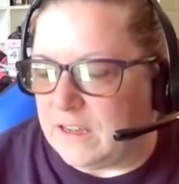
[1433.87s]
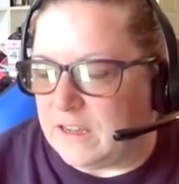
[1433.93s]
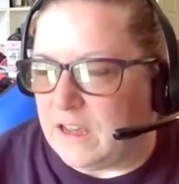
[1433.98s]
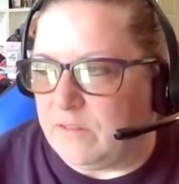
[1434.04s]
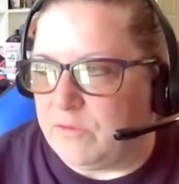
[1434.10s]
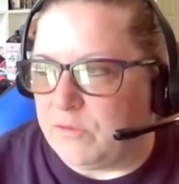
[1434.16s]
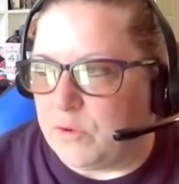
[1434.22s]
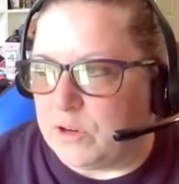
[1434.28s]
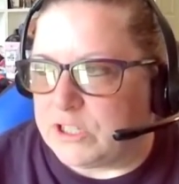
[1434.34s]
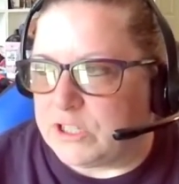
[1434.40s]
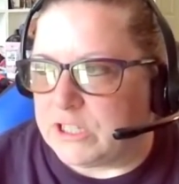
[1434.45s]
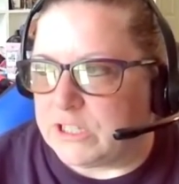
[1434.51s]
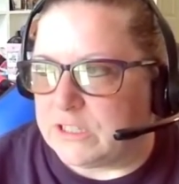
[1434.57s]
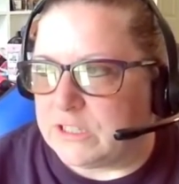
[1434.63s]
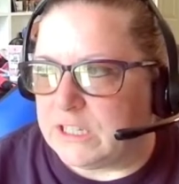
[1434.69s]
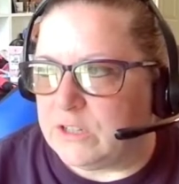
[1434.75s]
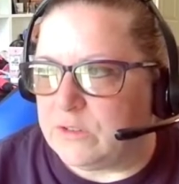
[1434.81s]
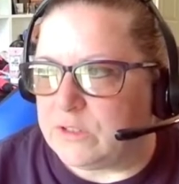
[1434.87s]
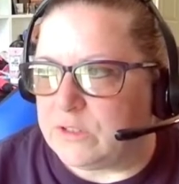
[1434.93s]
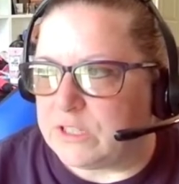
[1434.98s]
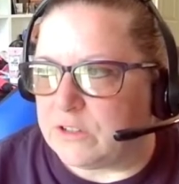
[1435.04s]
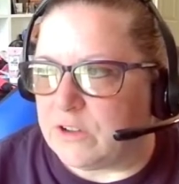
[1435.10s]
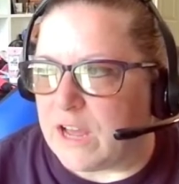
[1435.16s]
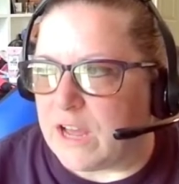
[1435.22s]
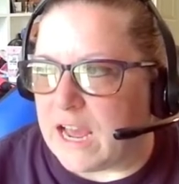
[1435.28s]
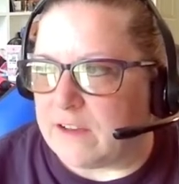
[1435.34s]
unfortunately, you
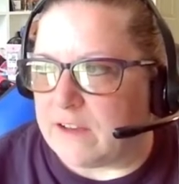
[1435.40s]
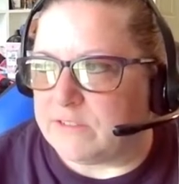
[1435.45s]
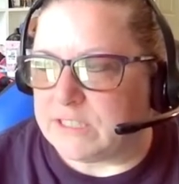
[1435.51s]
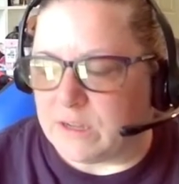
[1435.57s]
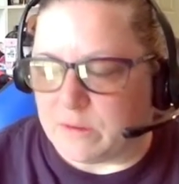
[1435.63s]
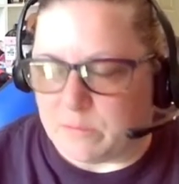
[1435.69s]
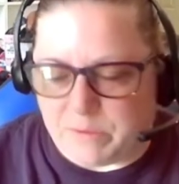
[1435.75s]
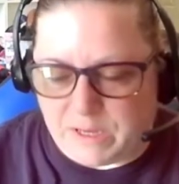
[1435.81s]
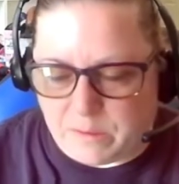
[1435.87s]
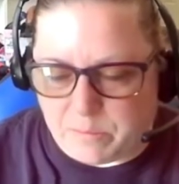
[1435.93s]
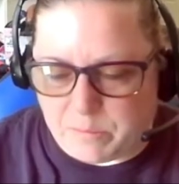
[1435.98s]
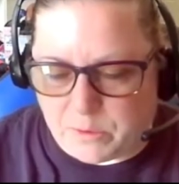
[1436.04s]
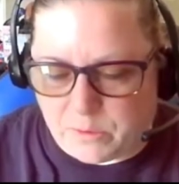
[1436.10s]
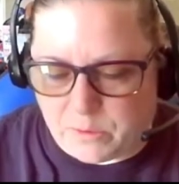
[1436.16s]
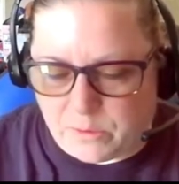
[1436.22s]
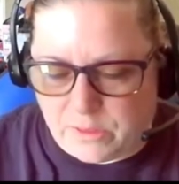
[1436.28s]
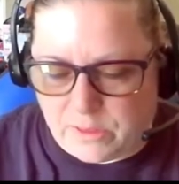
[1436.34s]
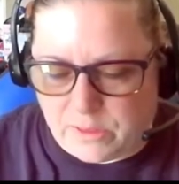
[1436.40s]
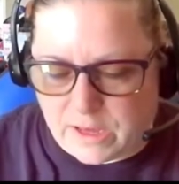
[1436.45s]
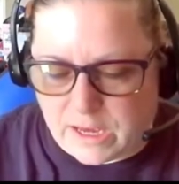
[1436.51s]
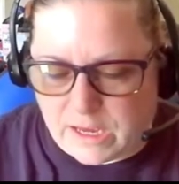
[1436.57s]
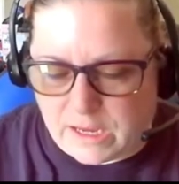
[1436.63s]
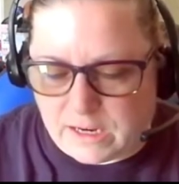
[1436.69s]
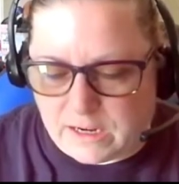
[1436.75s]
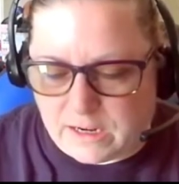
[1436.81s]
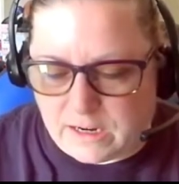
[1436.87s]
still have some people
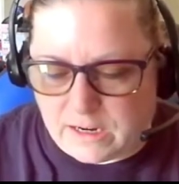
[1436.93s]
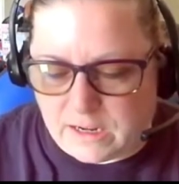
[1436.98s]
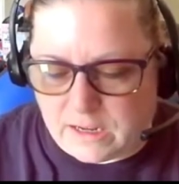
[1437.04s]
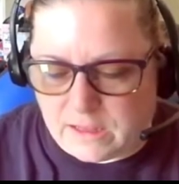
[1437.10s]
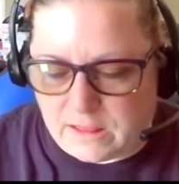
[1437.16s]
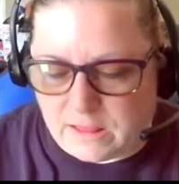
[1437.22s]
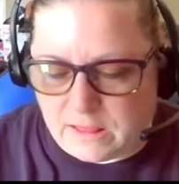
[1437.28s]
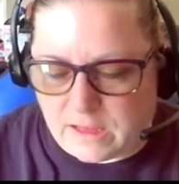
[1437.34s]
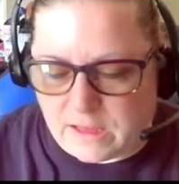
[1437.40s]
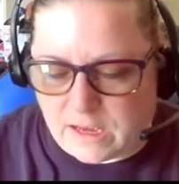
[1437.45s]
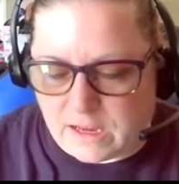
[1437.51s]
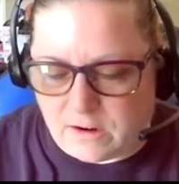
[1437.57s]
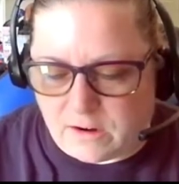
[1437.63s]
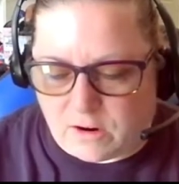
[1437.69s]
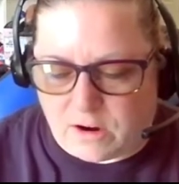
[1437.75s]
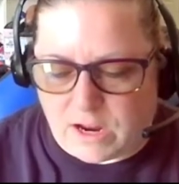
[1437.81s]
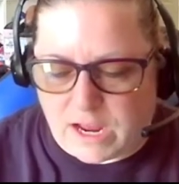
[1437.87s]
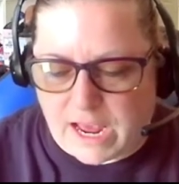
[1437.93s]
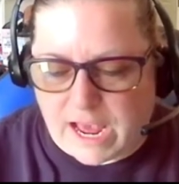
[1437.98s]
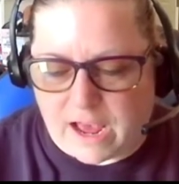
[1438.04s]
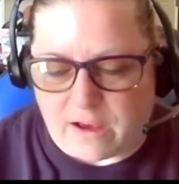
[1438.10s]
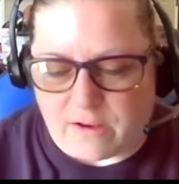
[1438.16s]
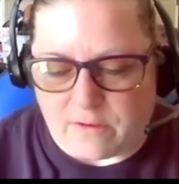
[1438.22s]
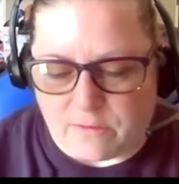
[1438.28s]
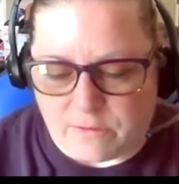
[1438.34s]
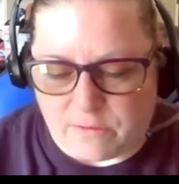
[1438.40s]
that
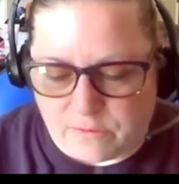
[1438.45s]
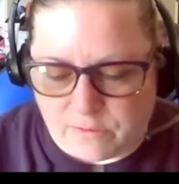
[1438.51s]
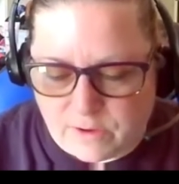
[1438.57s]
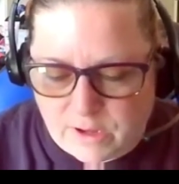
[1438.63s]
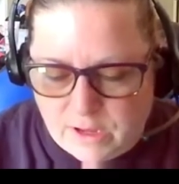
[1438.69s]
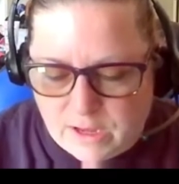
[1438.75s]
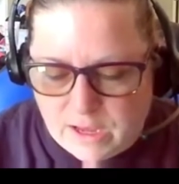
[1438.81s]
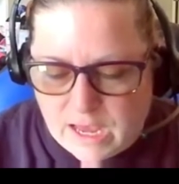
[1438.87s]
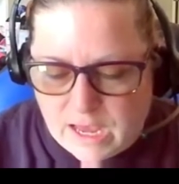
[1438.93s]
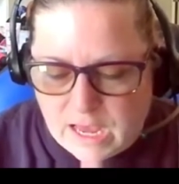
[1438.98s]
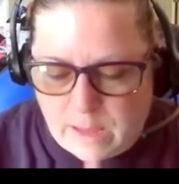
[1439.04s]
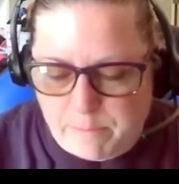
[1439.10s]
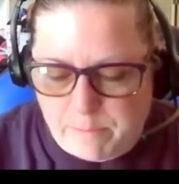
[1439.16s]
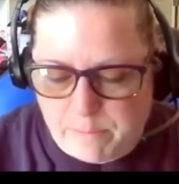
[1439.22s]
have a